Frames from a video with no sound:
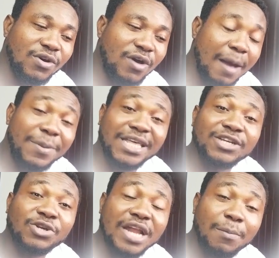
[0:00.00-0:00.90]

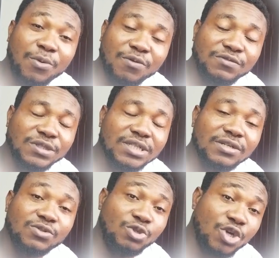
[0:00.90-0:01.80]
application approved
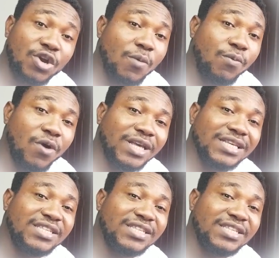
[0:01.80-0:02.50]
to join Upwork